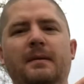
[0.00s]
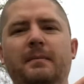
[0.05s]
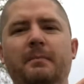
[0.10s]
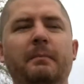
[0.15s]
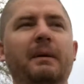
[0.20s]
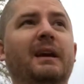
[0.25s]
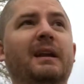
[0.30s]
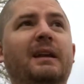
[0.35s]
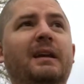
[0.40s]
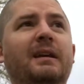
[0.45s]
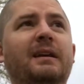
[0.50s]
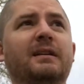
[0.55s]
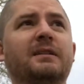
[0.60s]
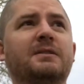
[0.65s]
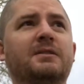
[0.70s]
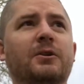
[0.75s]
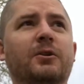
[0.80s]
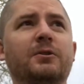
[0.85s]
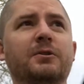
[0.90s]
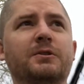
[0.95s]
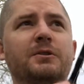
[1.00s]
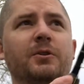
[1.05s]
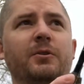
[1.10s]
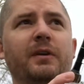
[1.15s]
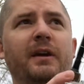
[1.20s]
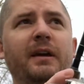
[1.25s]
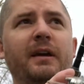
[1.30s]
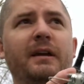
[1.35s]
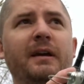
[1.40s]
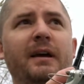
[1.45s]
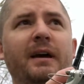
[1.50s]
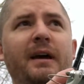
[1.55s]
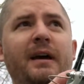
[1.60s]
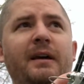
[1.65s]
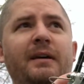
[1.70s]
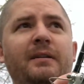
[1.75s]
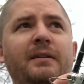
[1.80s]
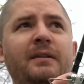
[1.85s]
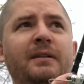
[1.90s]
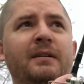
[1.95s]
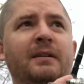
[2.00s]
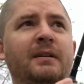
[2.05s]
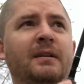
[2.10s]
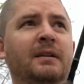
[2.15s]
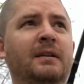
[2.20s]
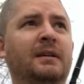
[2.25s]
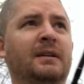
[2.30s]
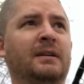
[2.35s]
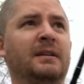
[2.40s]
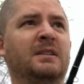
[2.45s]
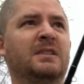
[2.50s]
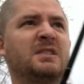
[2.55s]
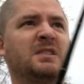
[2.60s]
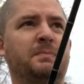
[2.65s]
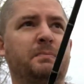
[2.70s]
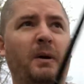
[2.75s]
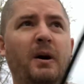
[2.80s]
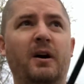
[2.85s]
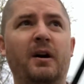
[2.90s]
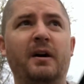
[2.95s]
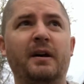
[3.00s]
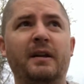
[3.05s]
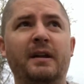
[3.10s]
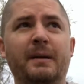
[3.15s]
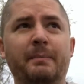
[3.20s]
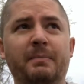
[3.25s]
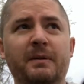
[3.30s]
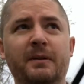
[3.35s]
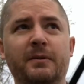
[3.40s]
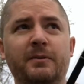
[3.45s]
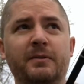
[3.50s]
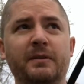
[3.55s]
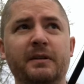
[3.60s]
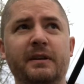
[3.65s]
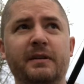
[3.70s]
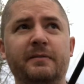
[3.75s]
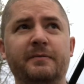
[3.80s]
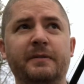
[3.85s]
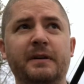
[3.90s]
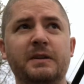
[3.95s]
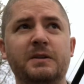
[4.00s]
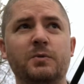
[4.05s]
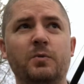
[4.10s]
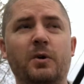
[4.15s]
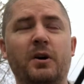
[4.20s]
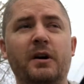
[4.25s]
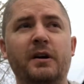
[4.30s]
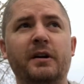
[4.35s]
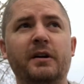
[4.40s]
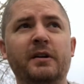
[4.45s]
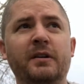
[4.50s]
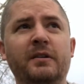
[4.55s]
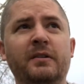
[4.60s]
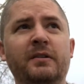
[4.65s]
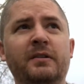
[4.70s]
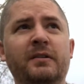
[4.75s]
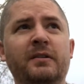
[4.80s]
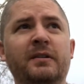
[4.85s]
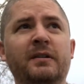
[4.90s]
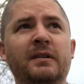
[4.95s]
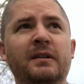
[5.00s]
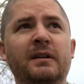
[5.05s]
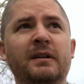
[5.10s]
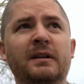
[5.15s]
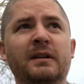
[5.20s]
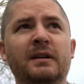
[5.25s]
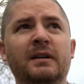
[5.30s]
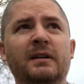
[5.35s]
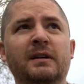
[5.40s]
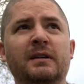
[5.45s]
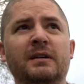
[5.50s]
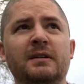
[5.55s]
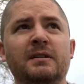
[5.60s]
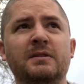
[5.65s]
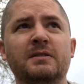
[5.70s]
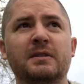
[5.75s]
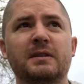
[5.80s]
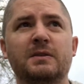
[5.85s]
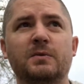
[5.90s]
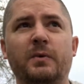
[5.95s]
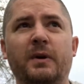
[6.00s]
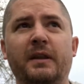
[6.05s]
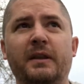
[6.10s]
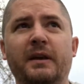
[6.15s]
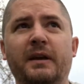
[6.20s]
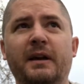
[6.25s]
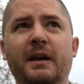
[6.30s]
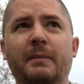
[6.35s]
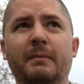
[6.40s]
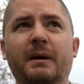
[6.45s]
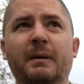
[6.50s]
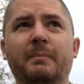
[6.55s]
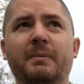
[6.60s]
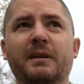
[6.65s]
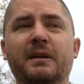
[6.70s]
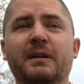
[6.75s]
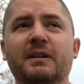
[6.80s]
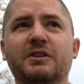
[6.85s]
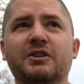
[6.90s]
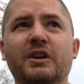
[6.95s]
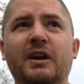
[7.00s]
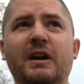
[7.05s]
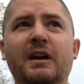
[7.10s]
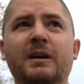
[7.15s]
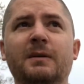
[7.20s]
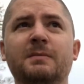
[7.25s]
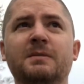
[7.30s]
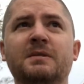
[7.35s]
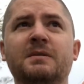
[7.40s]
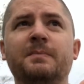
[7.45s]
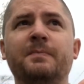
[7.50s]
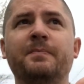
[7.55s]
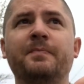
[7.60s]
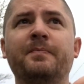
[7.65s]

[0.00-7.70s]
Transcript: Meaning, so they spawn up in fresh water. So that's why they come up into the James,